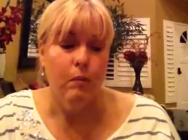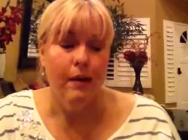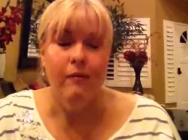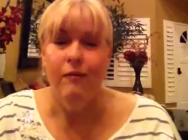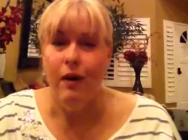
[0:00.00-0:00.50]

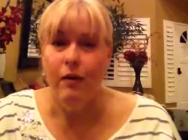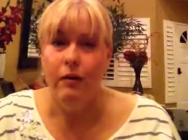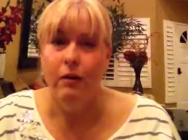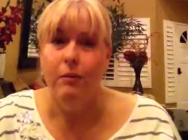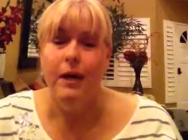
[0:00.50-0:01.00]
My
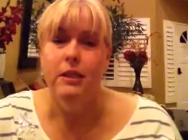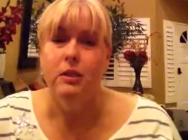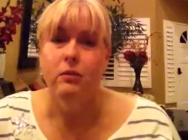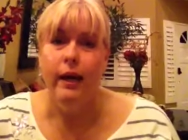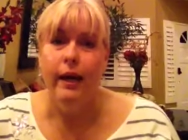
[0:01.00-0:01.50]
father passed
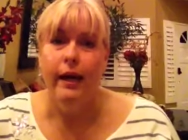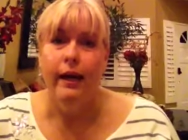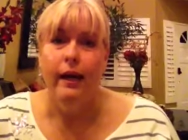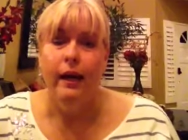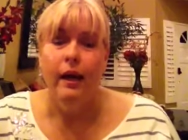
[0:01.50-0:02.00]

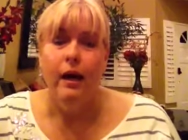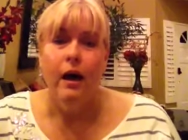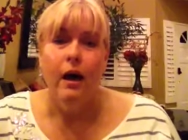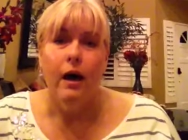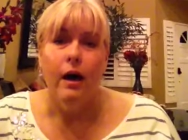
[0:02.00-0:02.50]
away
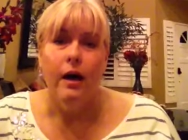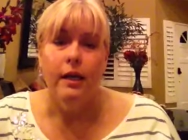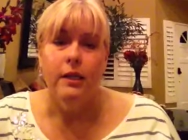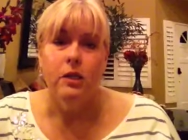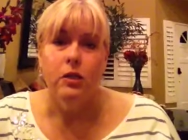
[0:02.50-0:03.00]
uh,
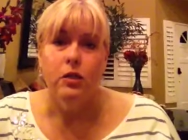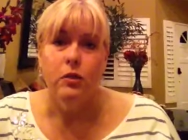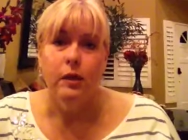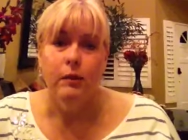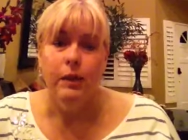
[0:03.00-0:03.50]
in
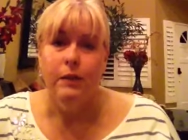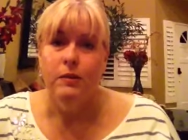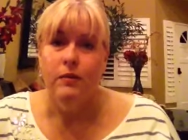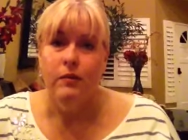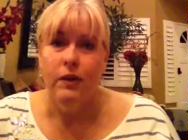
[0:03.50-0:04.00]
surgery when he was
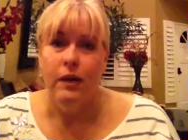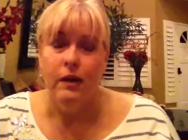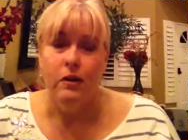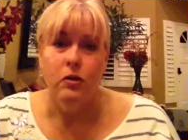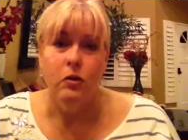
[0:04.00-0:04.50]

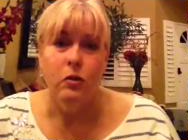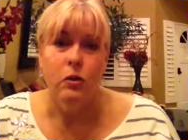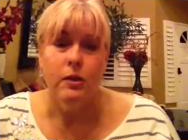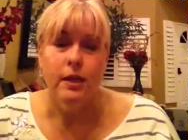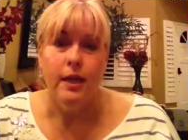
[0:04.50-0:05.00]
59 years old.